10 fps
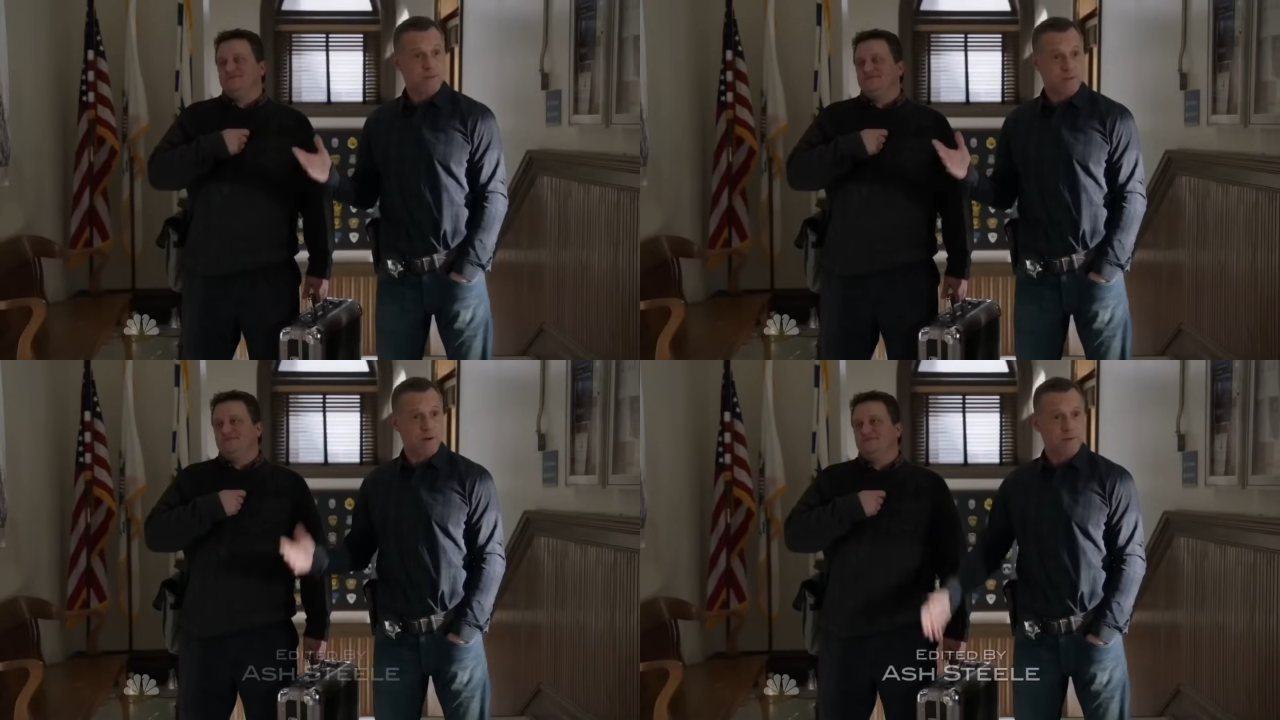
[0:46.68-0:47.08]

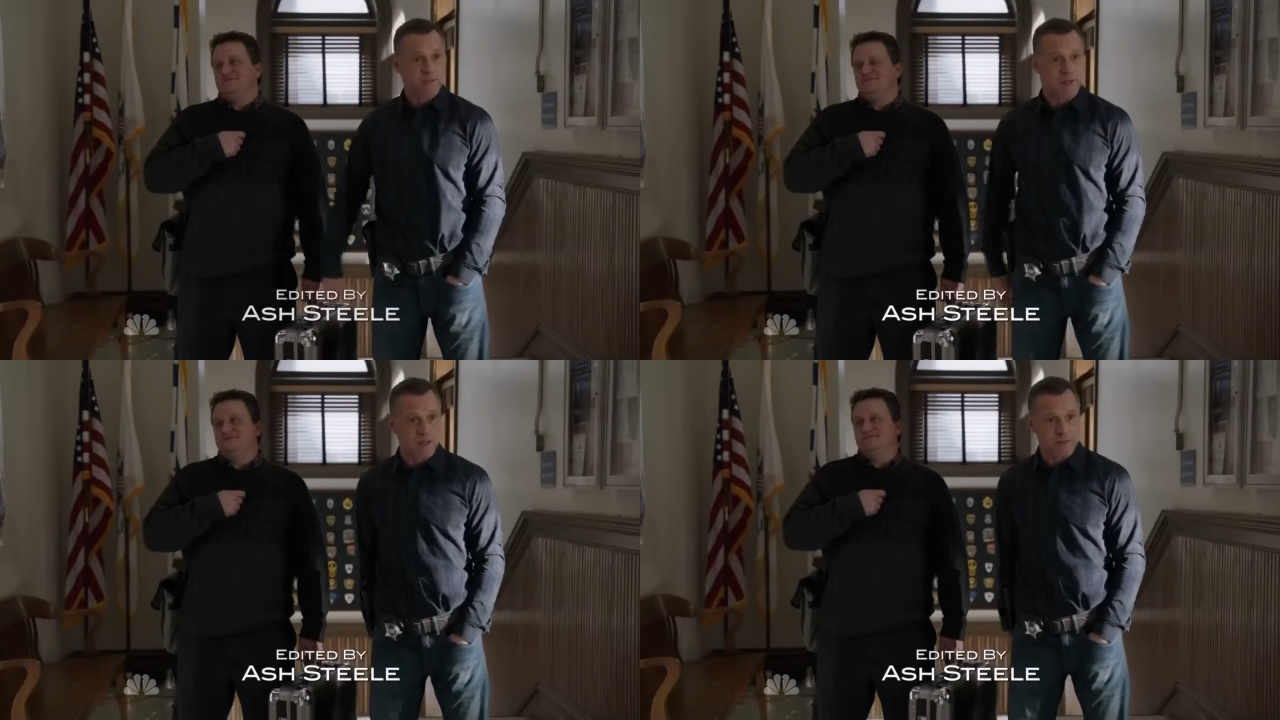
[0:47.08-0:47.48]

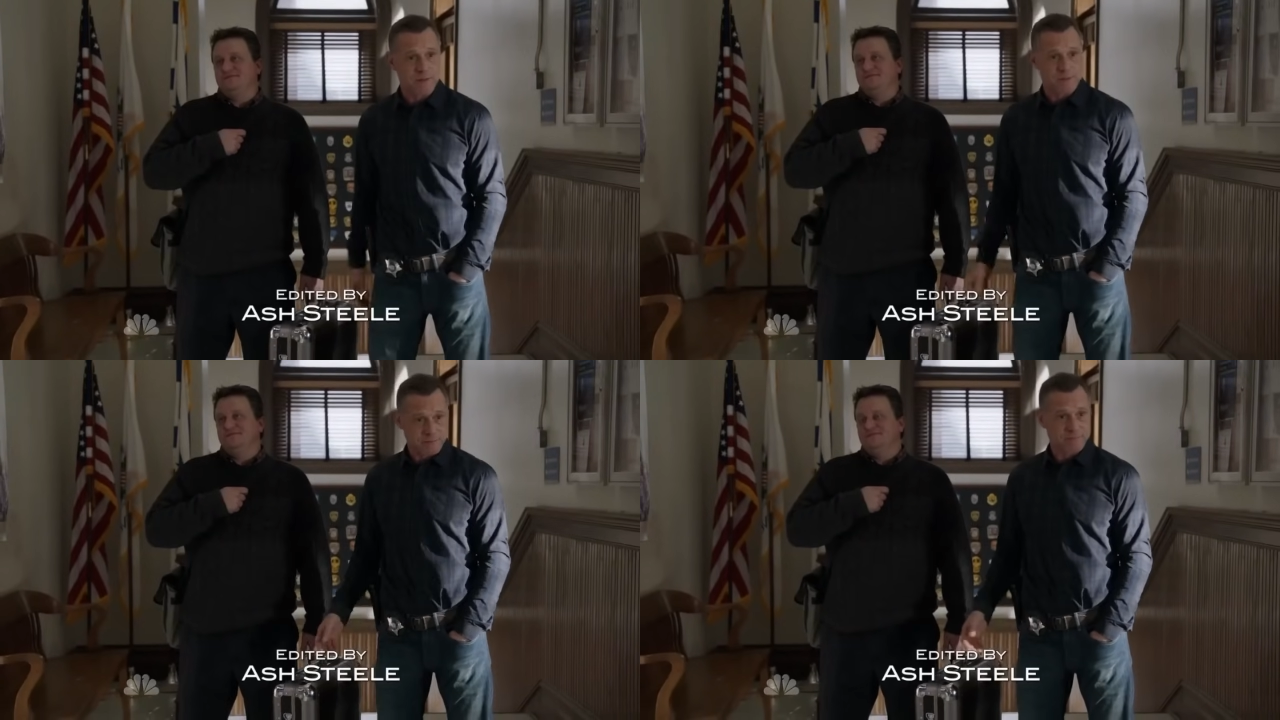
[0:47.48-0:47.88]
Speaker 1: certification.
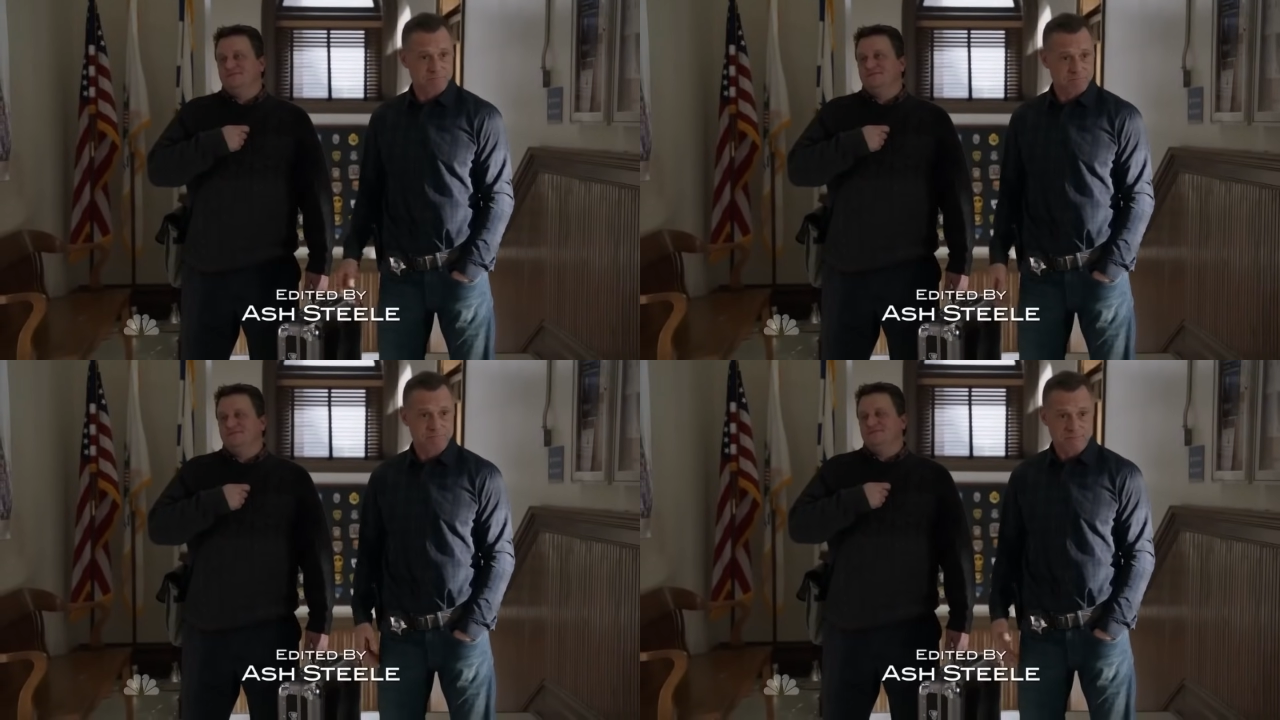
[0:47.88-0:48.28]

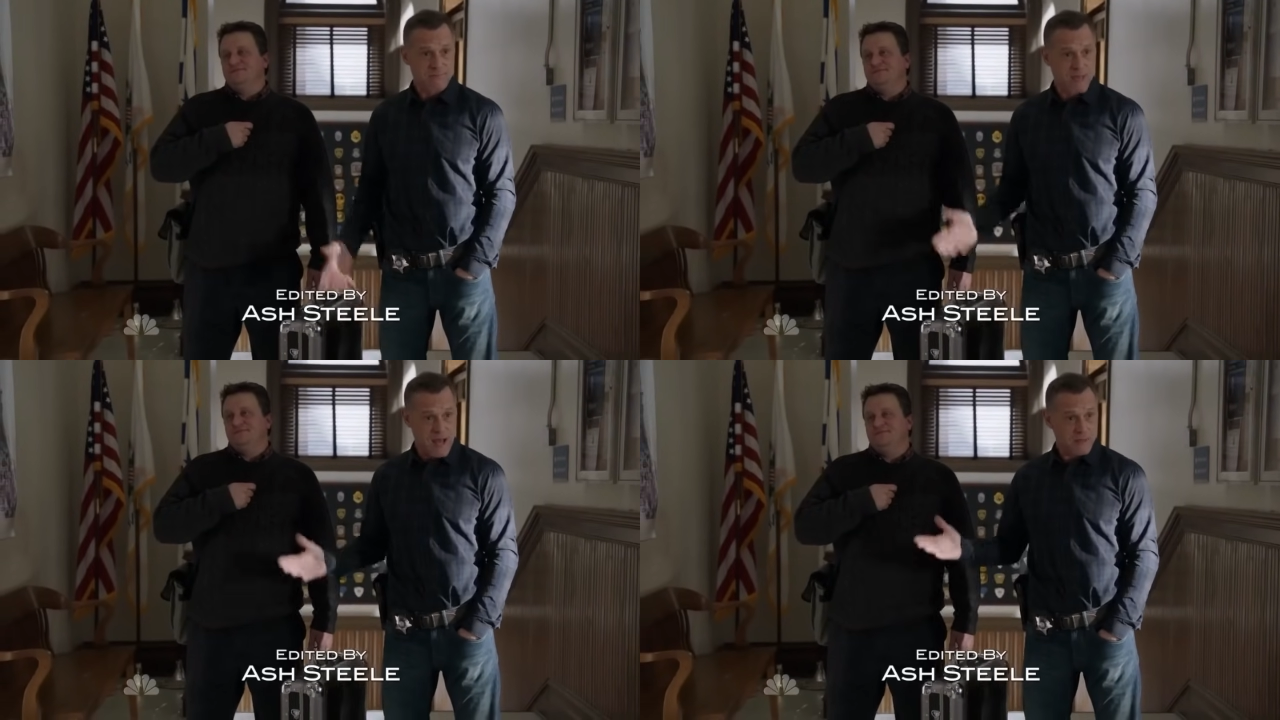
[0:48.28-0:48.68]

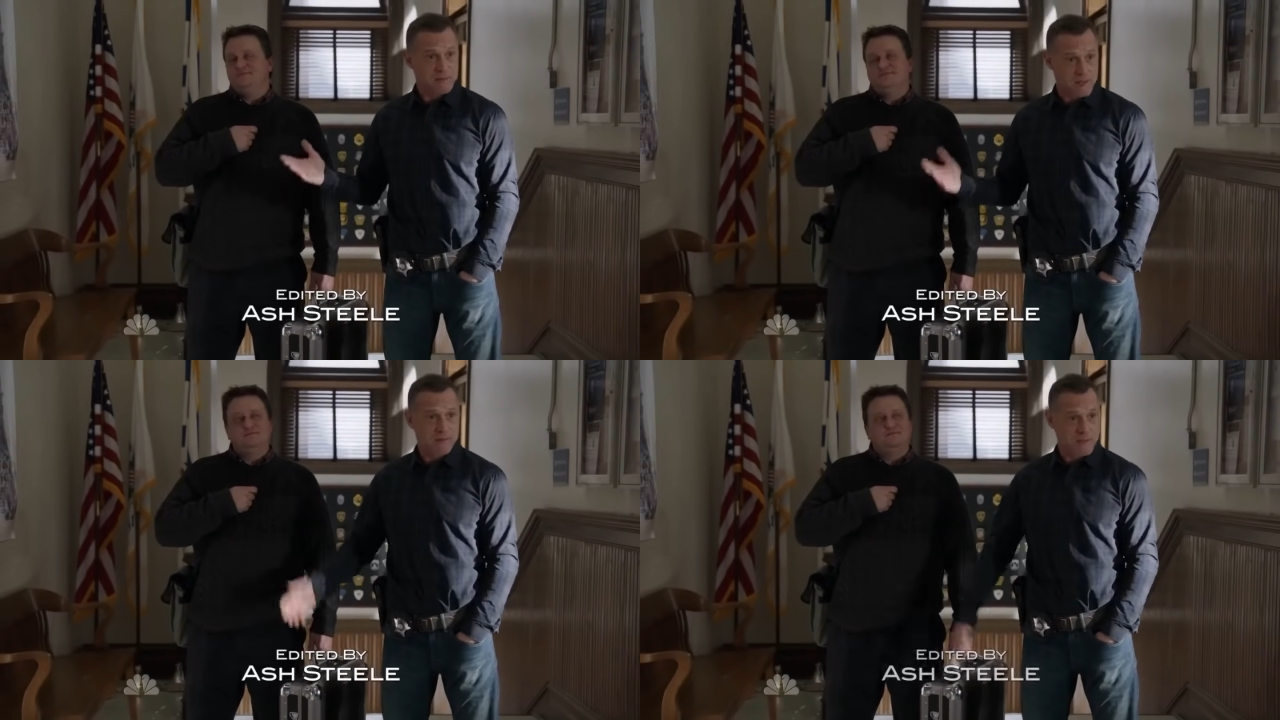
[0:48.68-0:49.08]
That
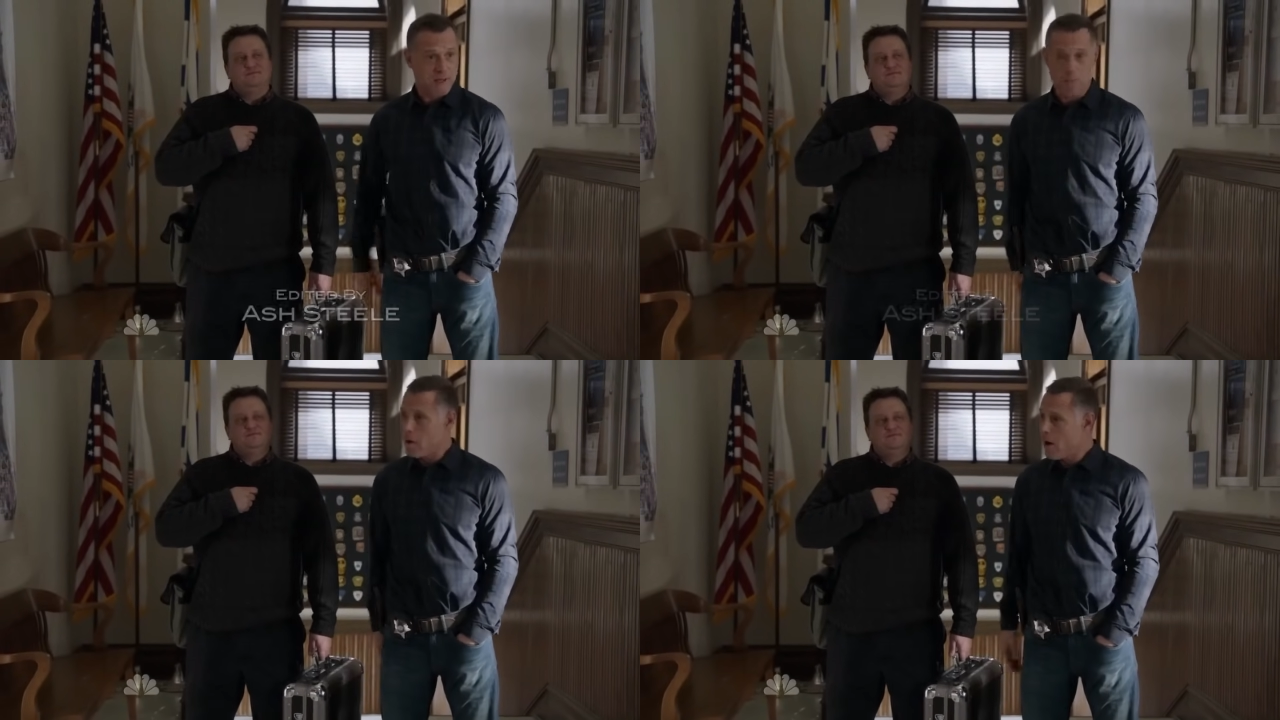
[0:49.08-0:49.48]
sounds like a
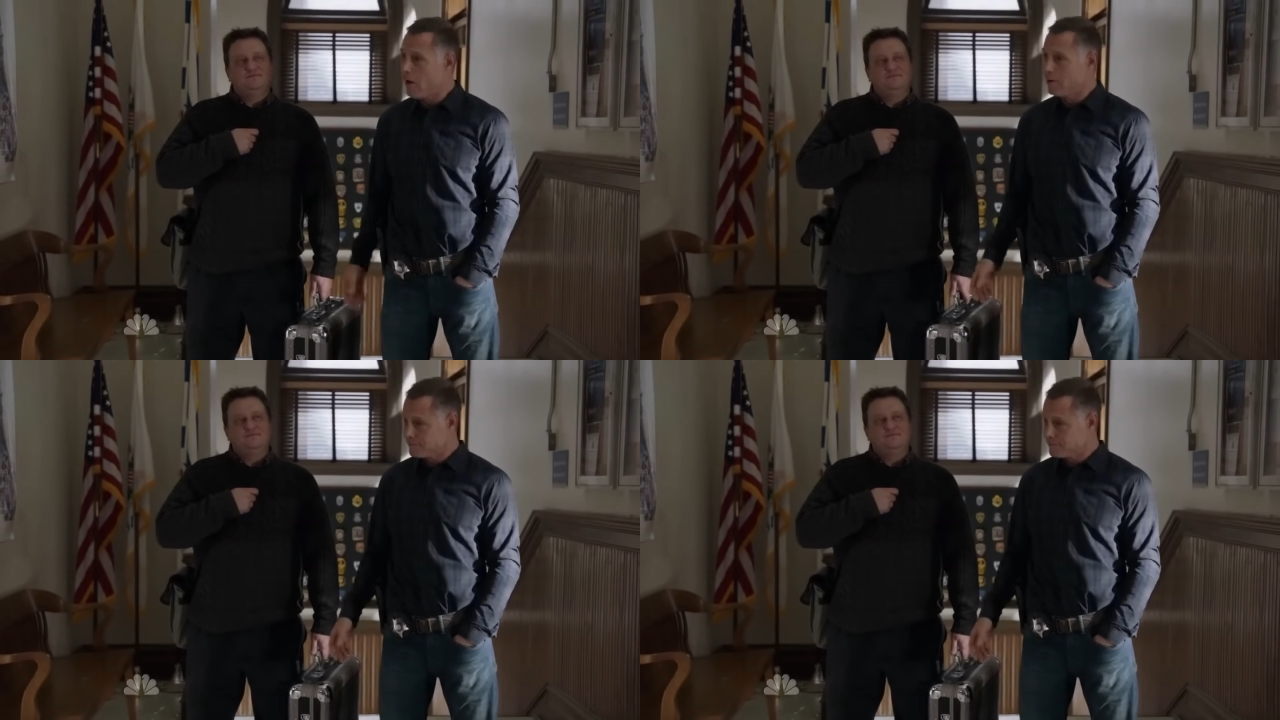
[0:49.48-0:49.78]
ball.